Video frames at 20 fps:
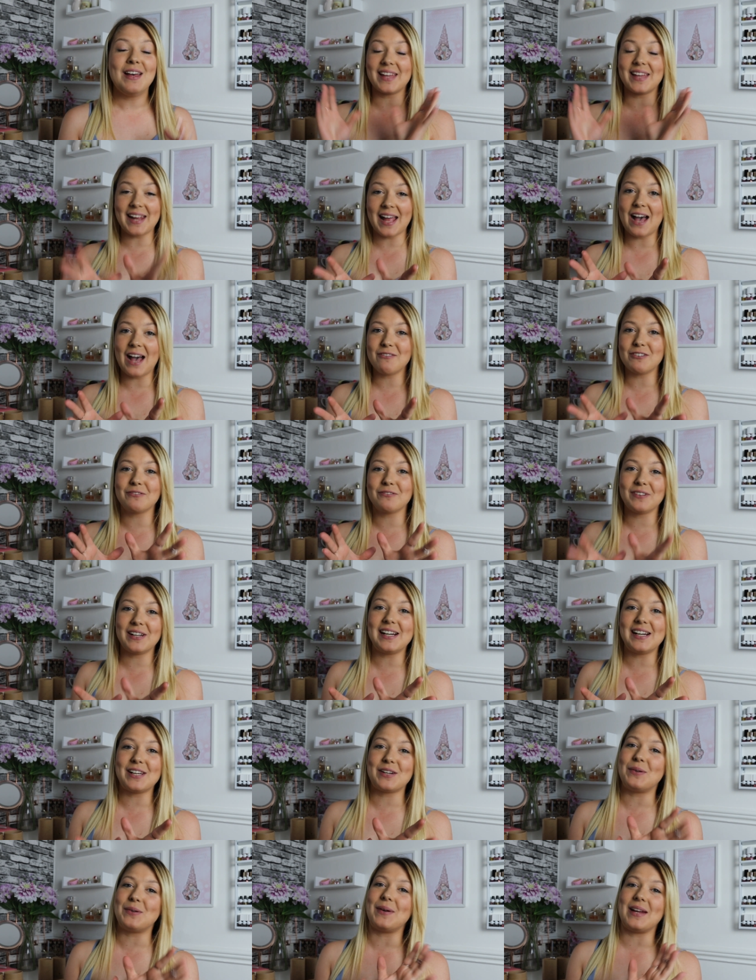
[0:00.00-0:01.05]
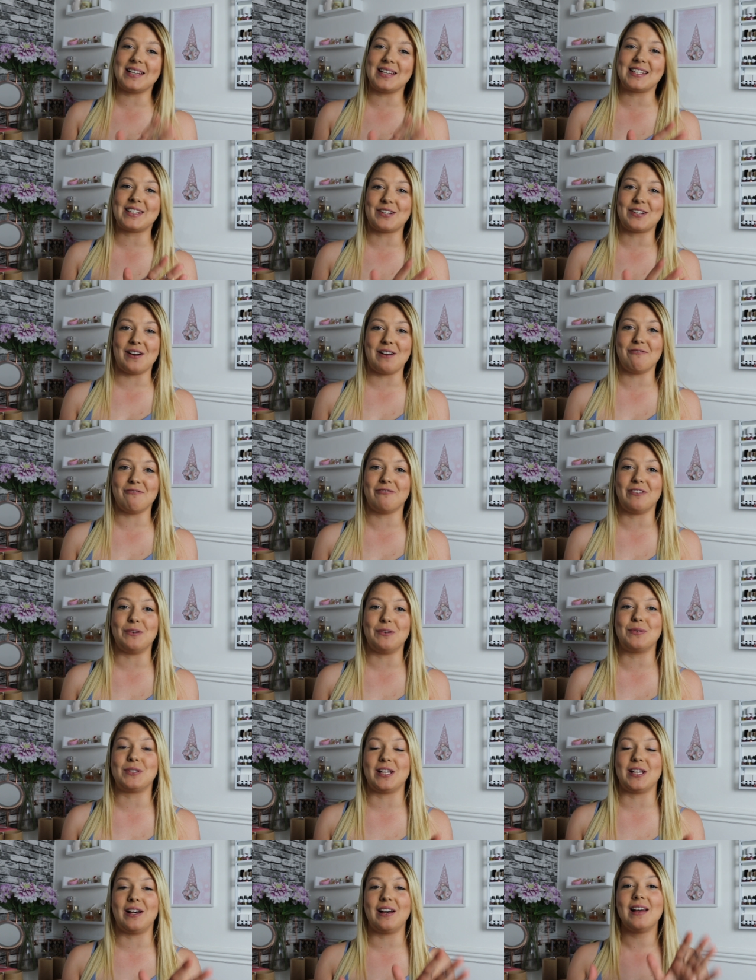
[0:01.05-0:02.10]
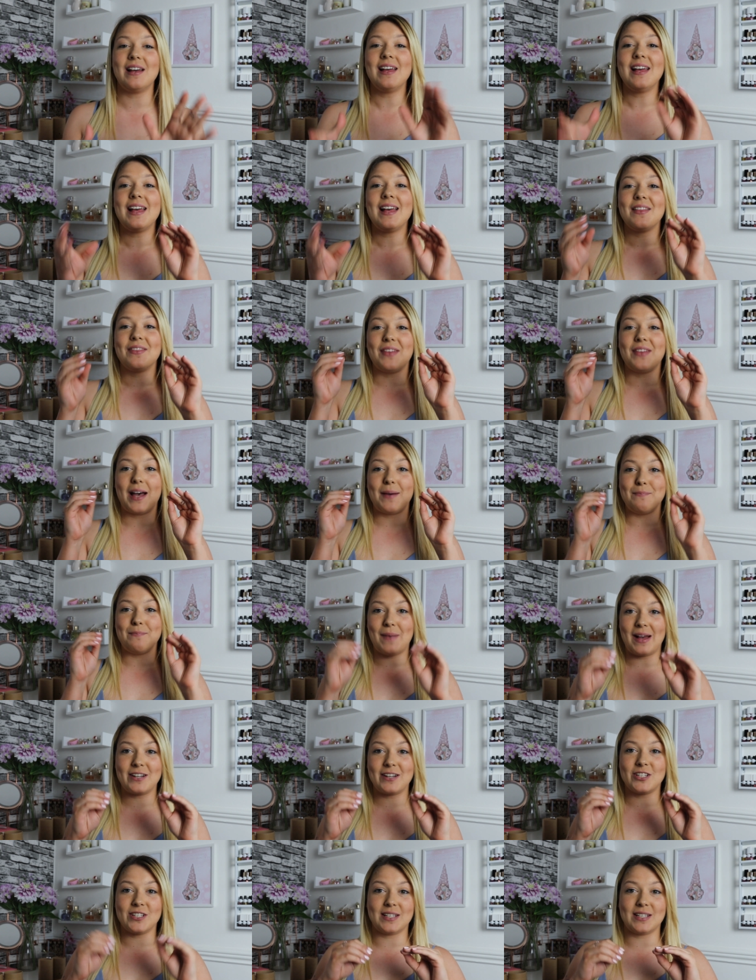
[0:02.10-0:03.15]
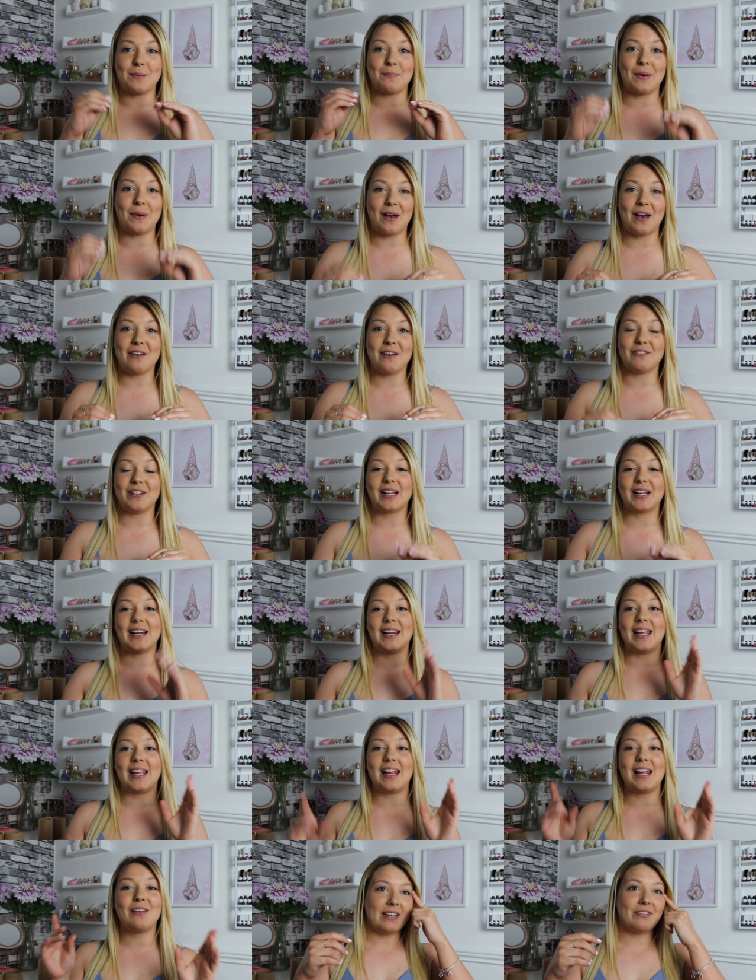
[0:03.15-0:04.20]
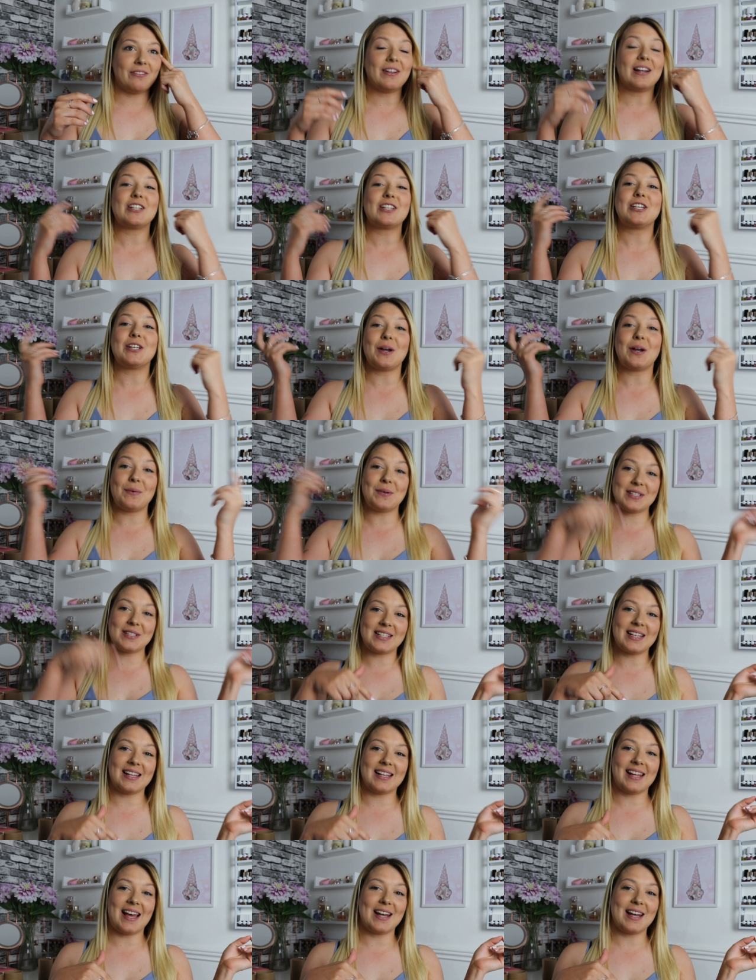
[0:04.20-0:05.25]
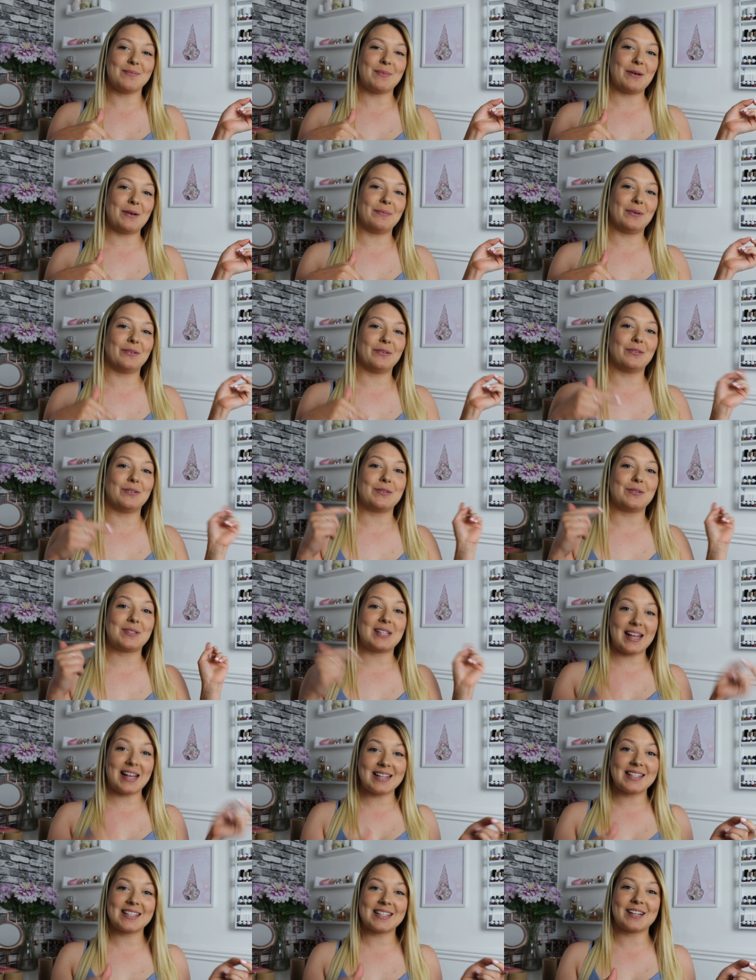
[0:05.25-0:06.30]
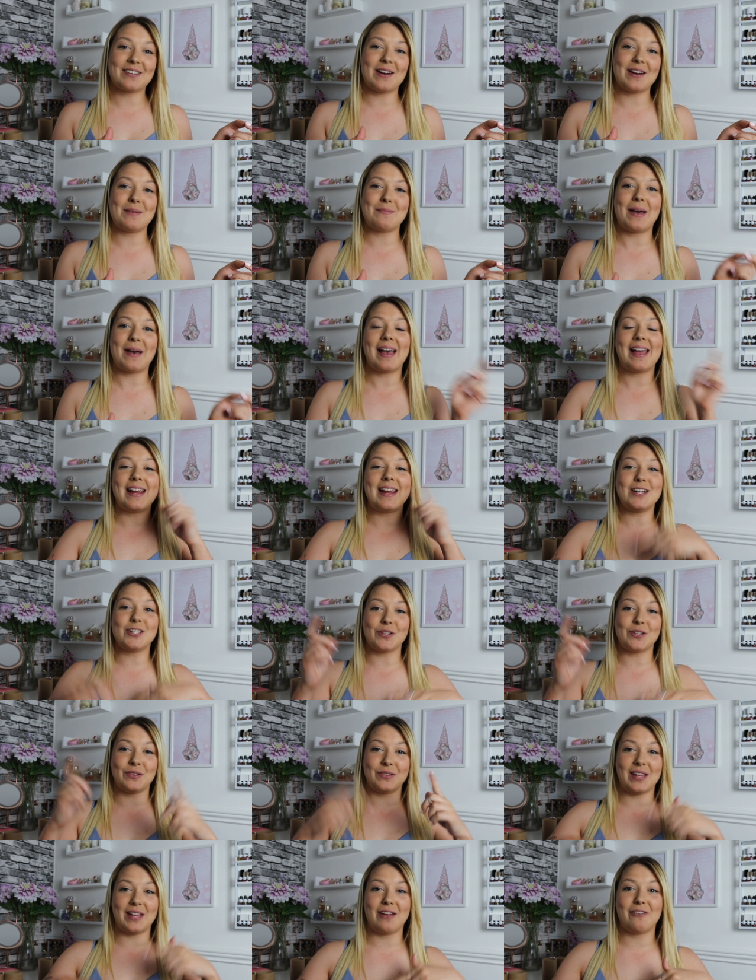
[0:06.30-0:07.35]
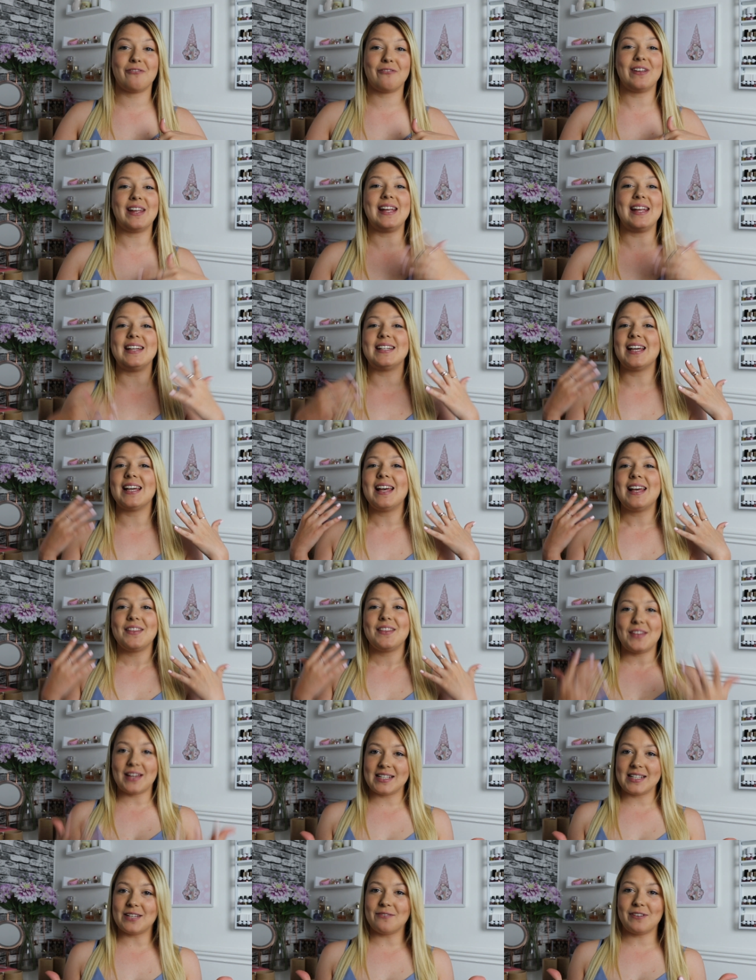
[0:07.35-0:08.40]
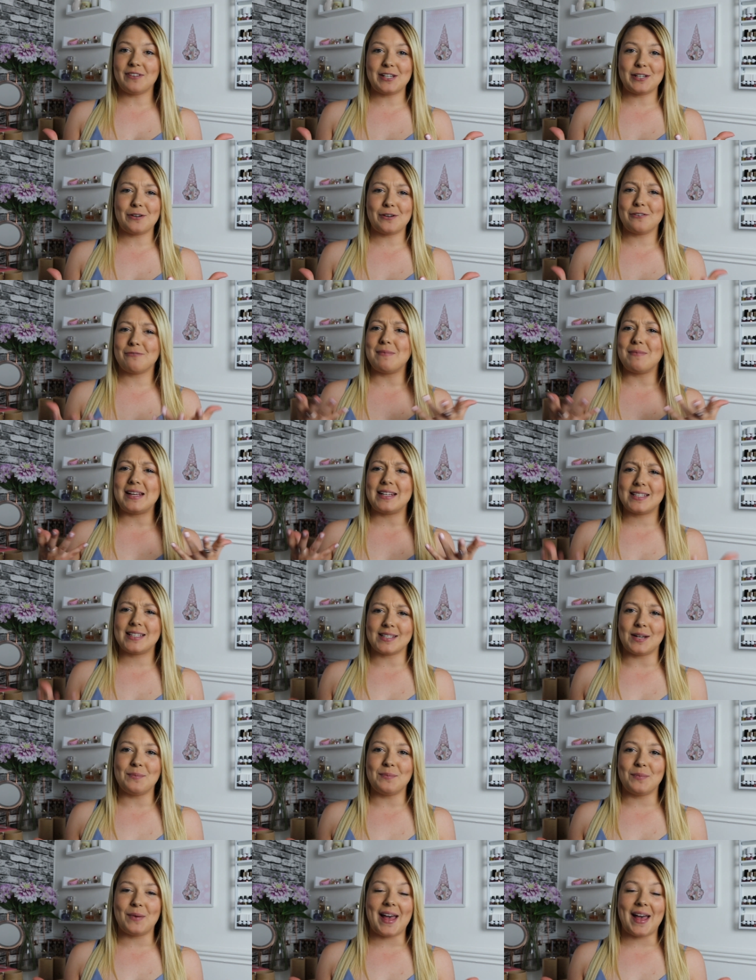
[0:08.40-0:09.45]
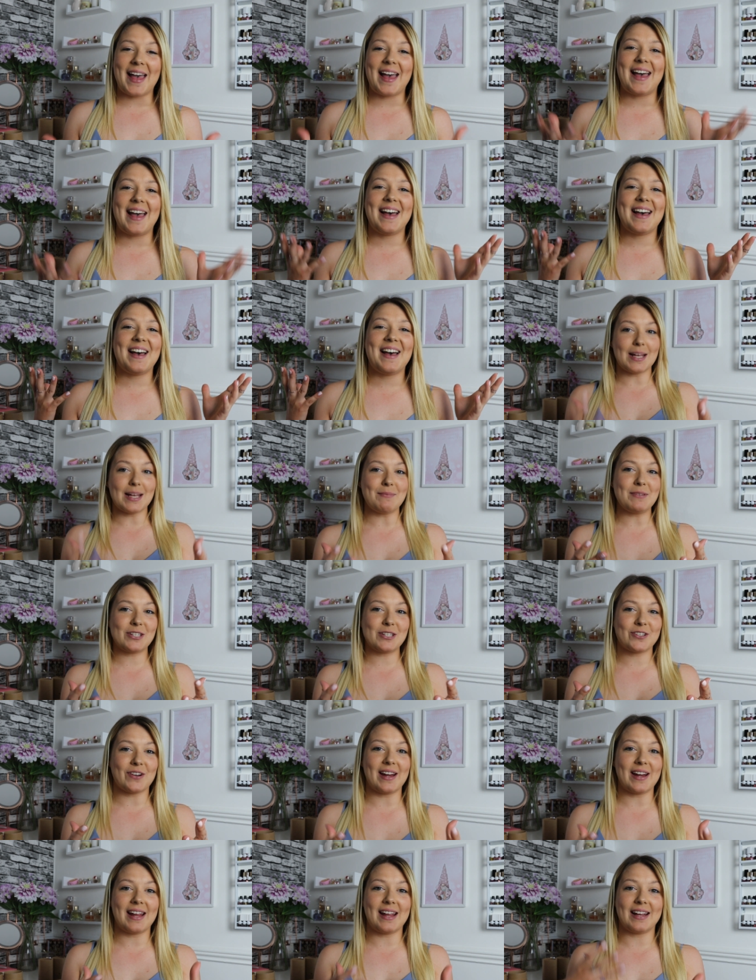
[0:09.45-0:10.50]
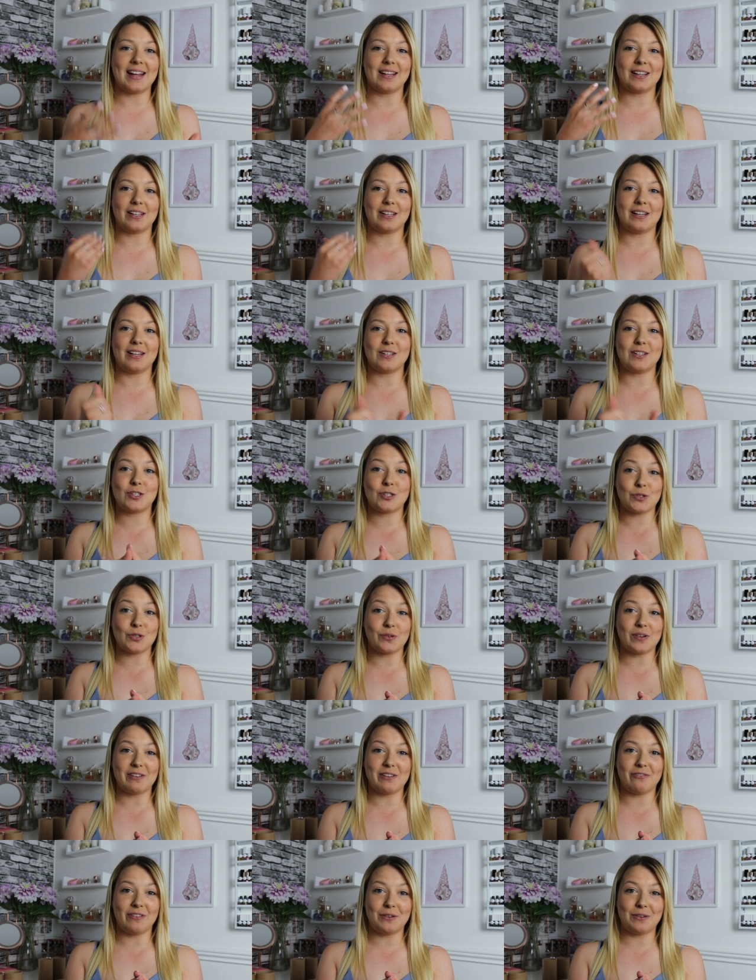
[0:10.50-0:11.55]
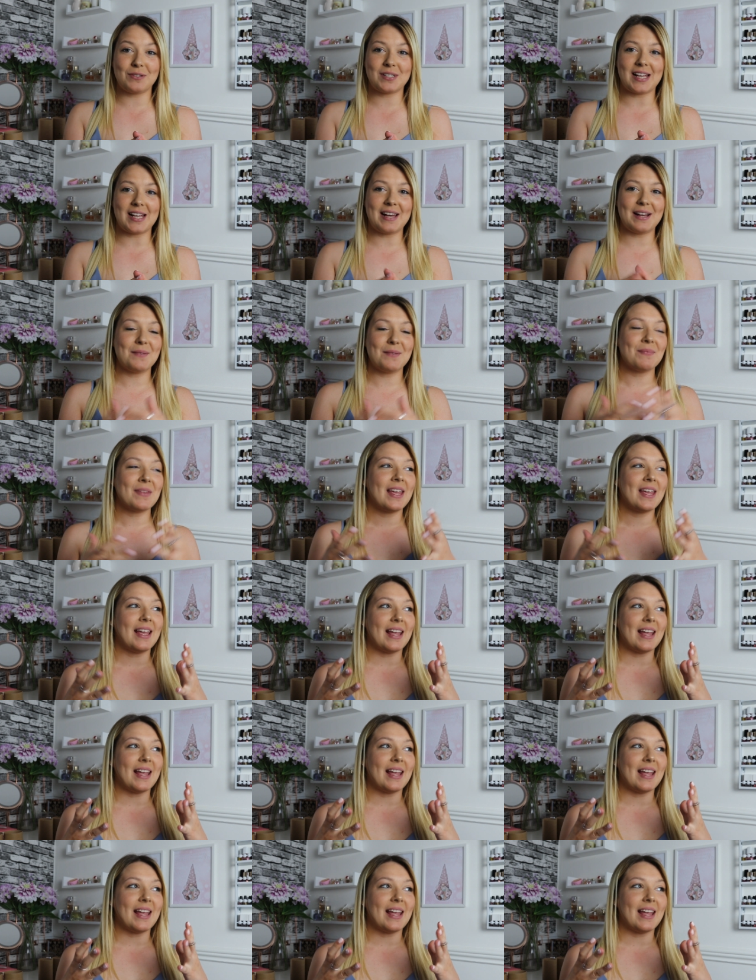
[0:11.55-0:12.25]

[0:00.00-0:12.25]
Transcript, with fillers: They have a really cool Instagram filter that matches it perfectly. If you actually go onto the Annabelle Minerals Instagram page on their feed, there's a video of me somewhere demonstrating the story filter.